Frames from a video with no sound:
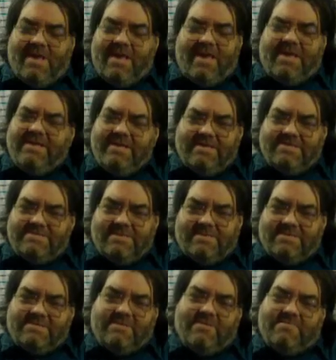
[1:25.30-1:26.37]
Indians are
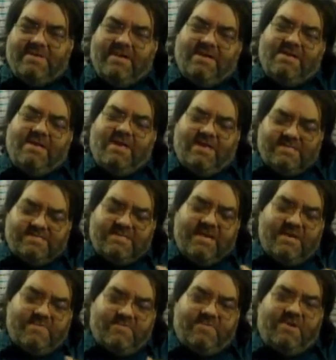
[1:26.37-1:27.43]
discriminated against,
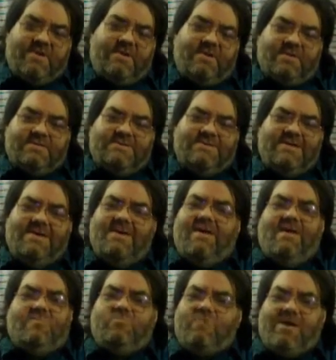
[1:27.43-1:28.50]
Native Americans.
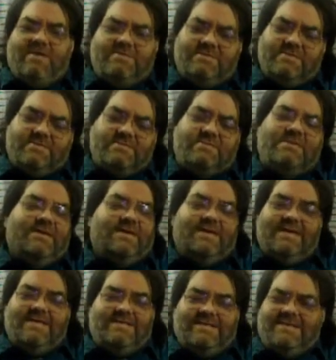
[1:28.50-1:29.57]
Races,
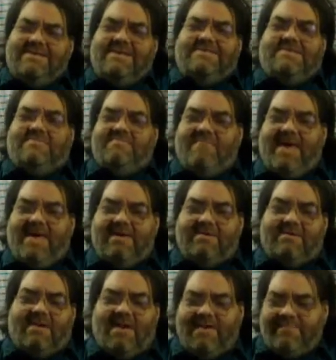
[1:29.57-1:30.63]
it doesn't
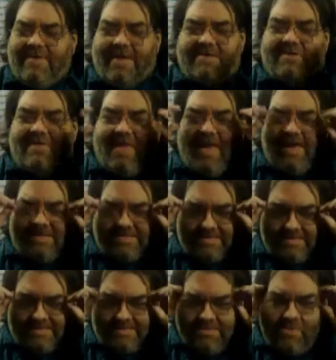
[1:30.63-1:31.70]
matter. I've got
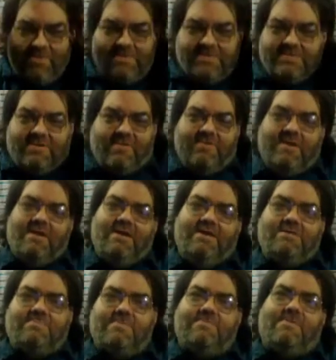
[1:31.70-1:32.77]
glasses. You could discriminate
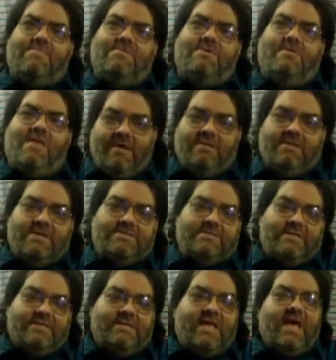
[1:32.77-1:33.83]
against me for having glasses. I'm
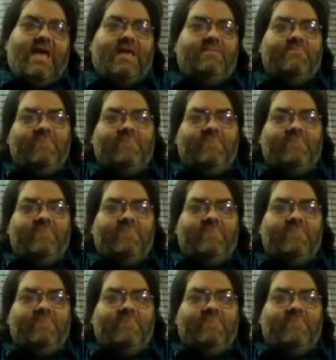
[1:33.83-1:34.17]
interested in that.